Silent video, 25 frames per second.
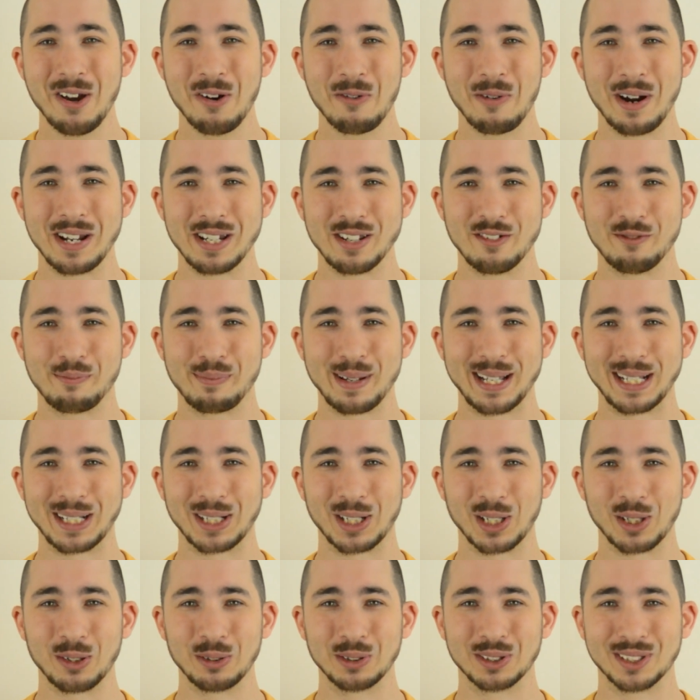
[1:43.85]
when you've been
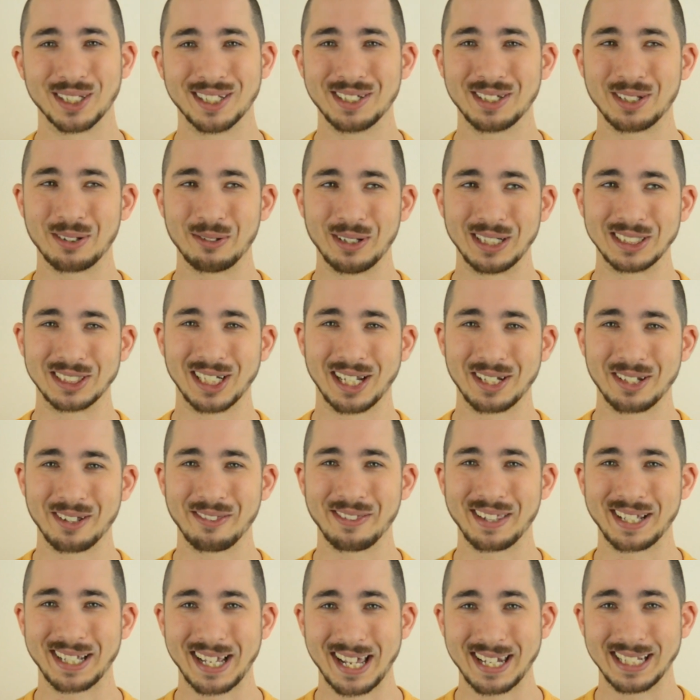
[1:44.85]
glutened, which I
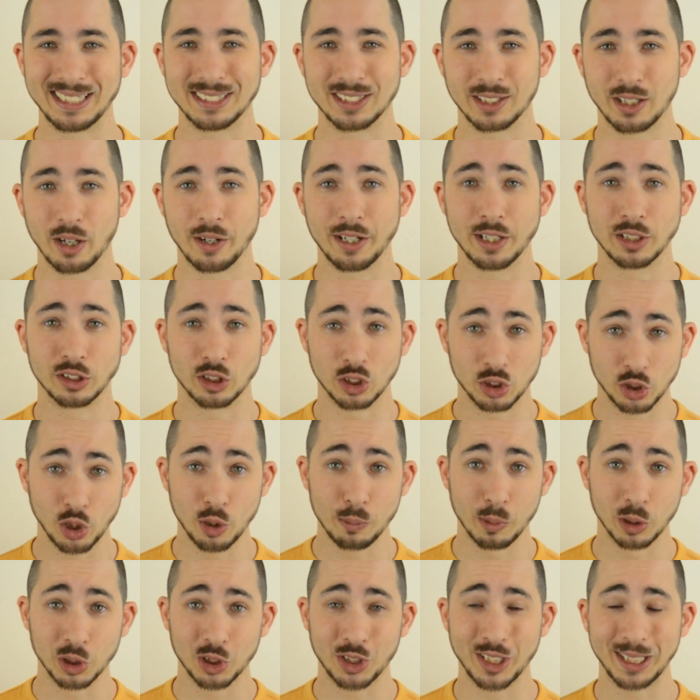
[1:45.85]
don't think I need to go into
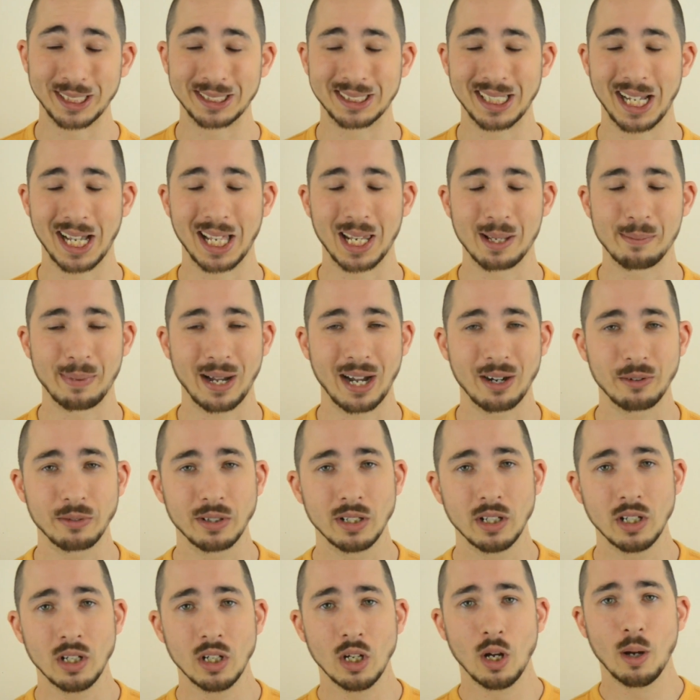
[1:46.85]
too much detail
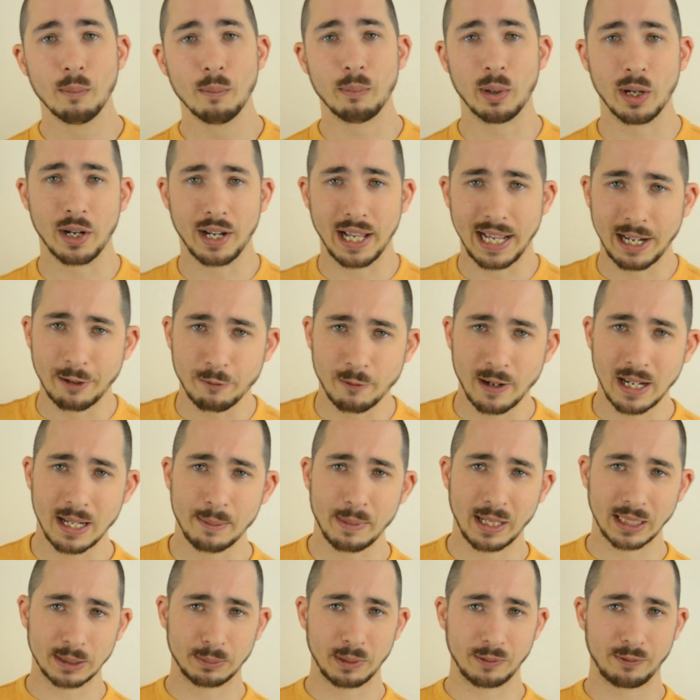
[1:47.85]
about, but it really
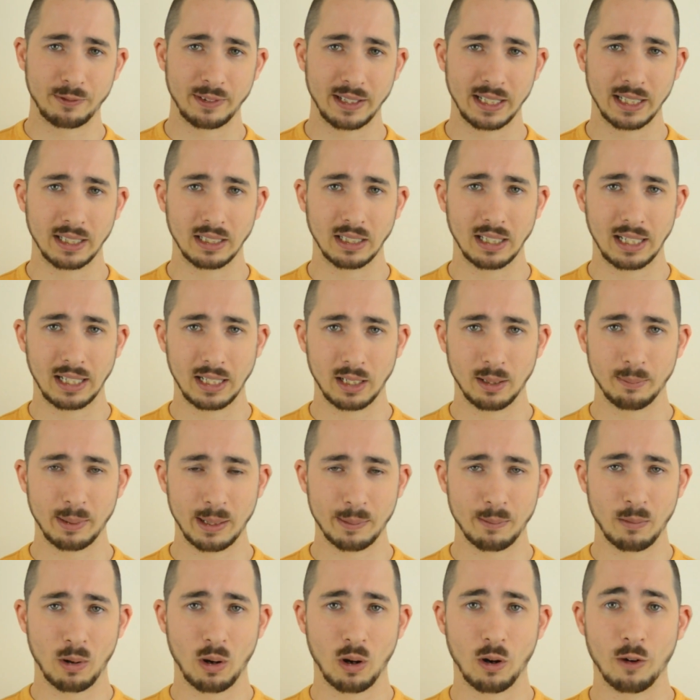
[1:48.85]
makes me feel a little
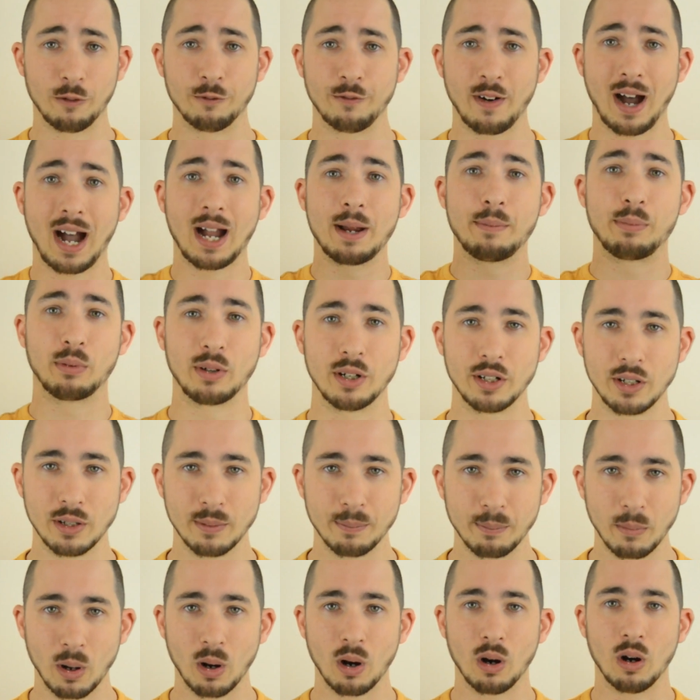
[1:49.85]
bit more
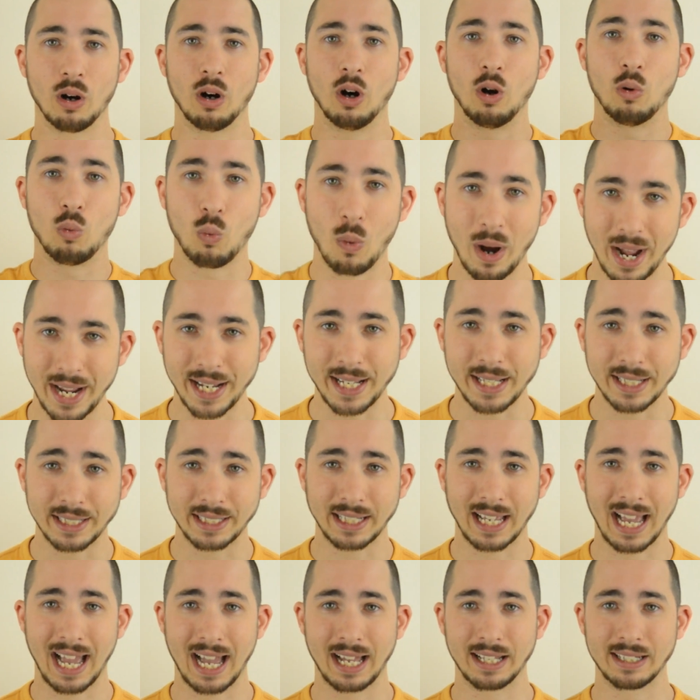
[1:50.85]
vibrant, more
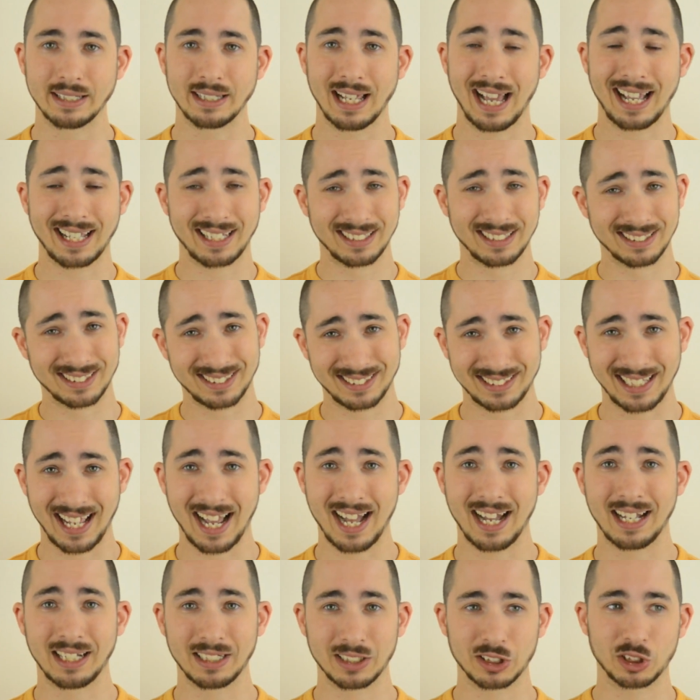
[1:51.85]
awake, and I can
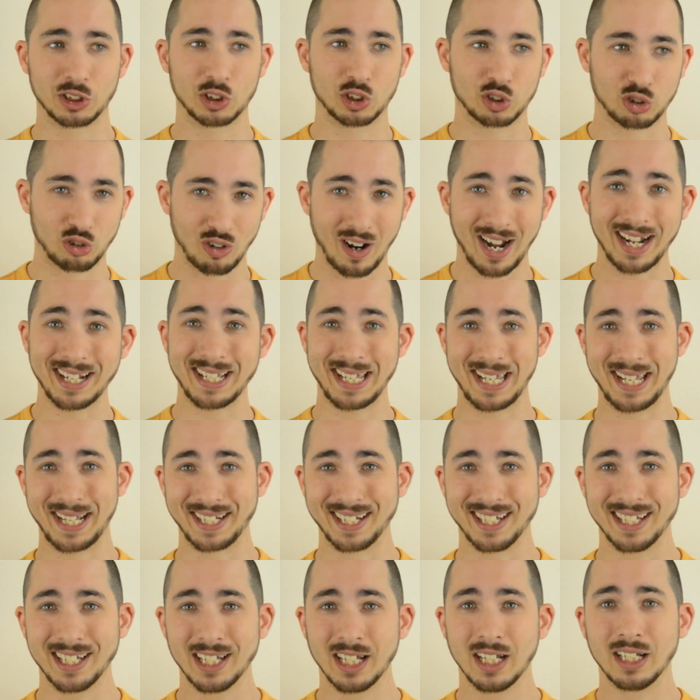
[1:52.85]
start
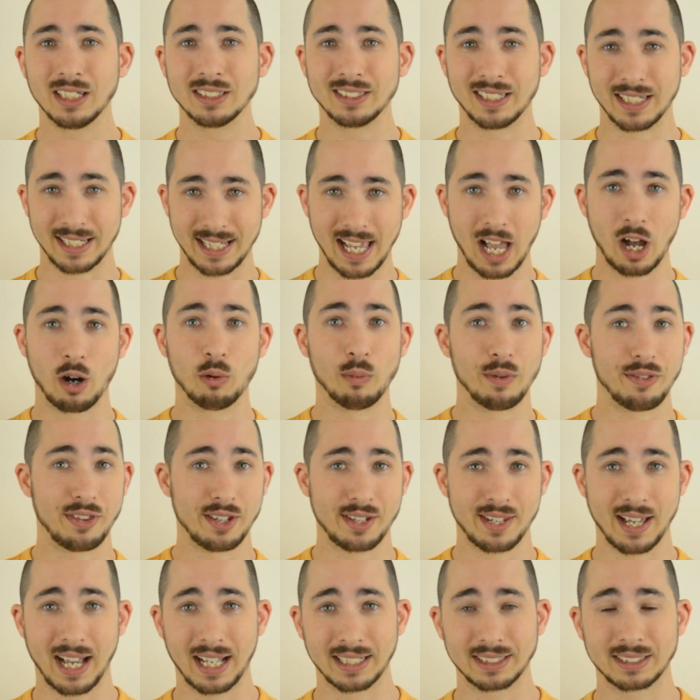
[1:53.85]
trying to get on with
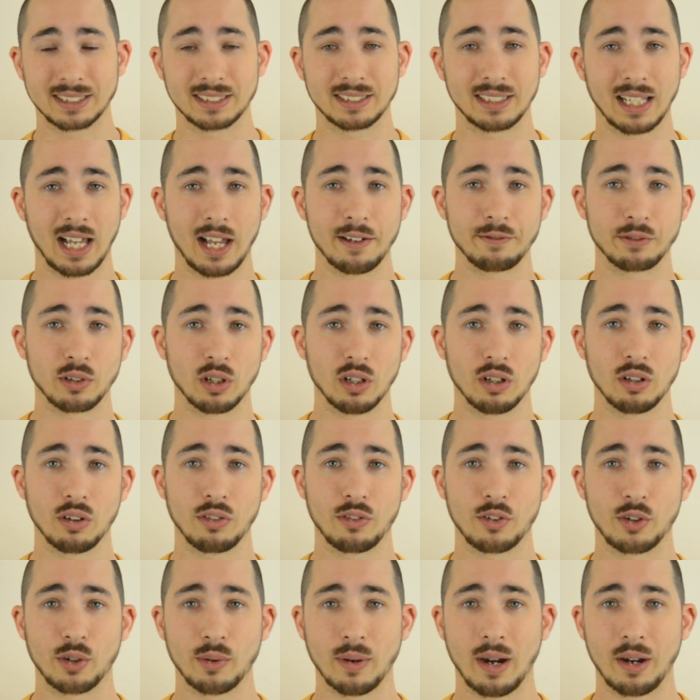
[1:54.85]
the tasks that I've
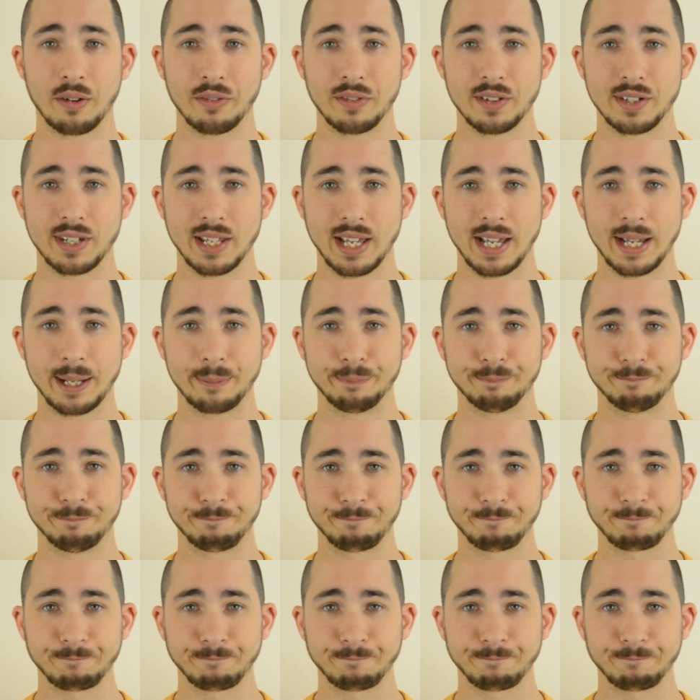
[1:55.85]
got throughout the day.